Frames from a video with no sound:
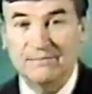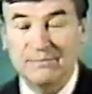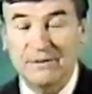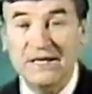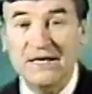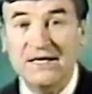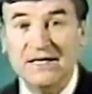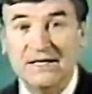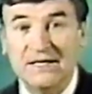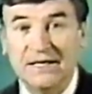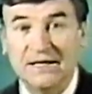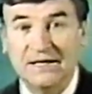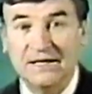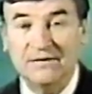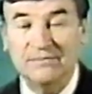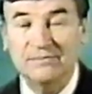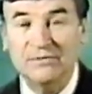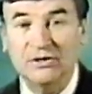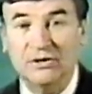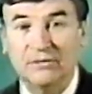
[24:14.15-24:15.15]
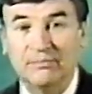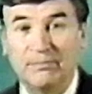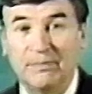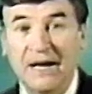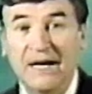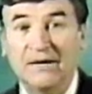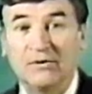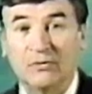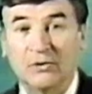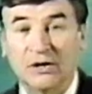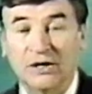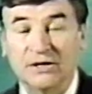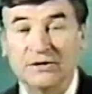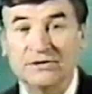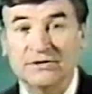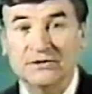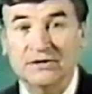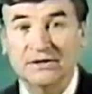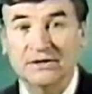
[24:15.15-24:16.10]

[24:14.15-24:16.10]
P in a mirror backwards